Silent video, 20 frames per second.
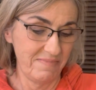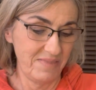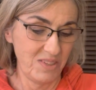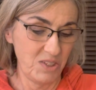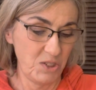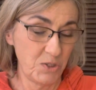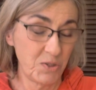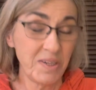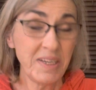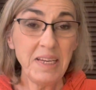
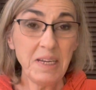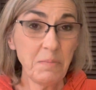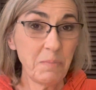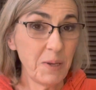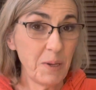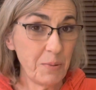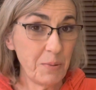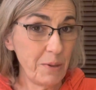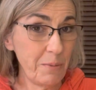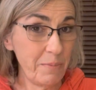treating
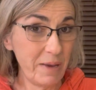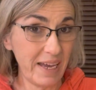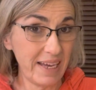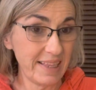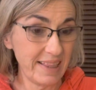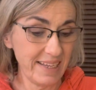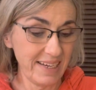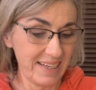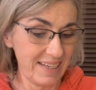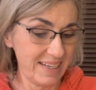people
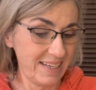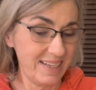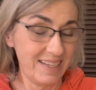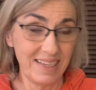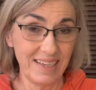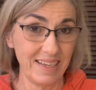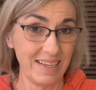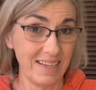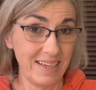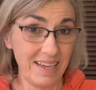badly
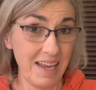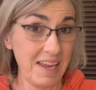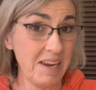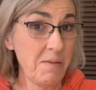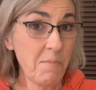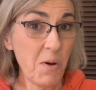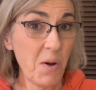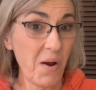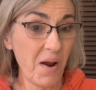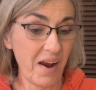
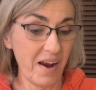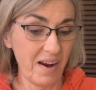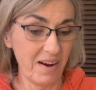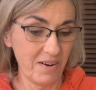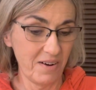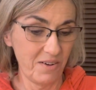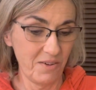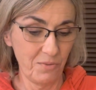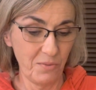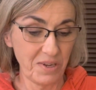anymore.
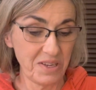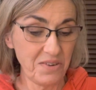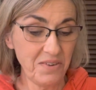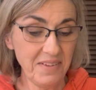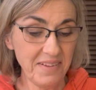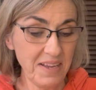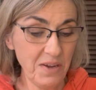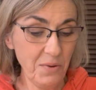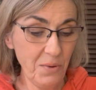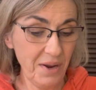When you
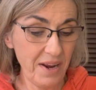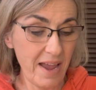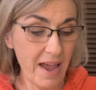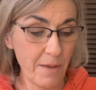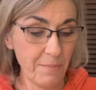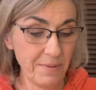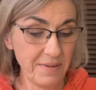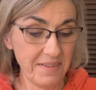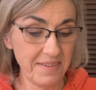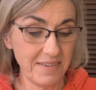see what
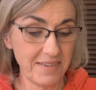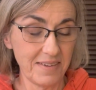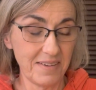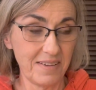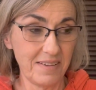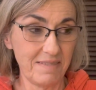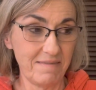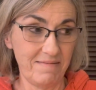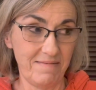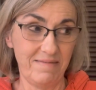happens
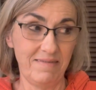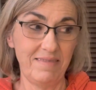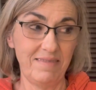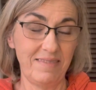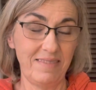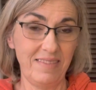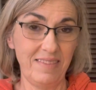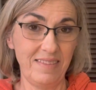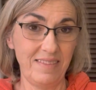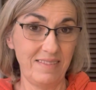to
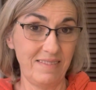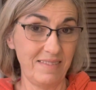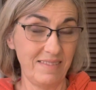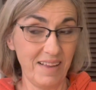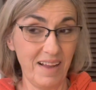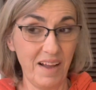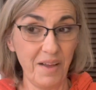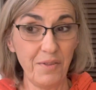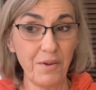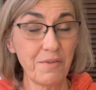
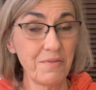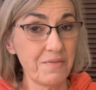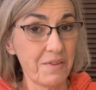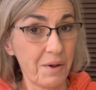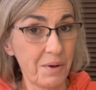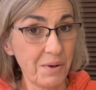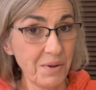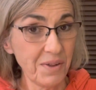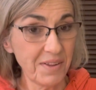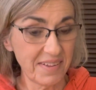other
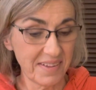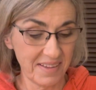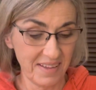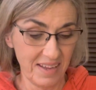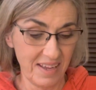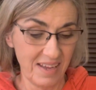folks,